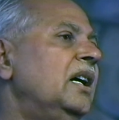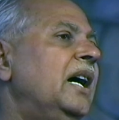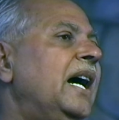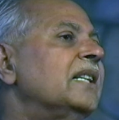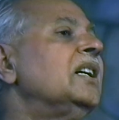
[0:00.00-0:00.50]

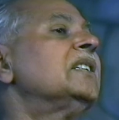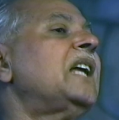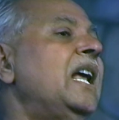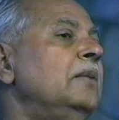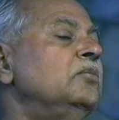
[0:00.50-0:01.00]
At that
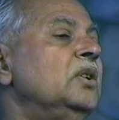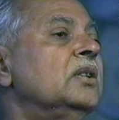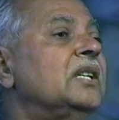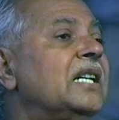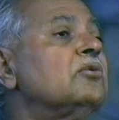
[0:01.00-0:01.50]
time,
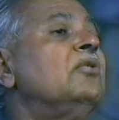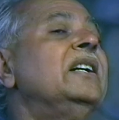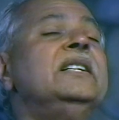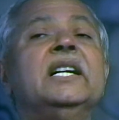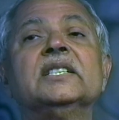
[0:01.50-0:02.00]
that
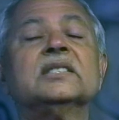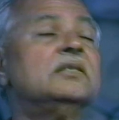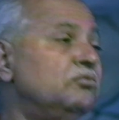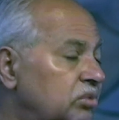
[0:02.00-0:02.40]
oneness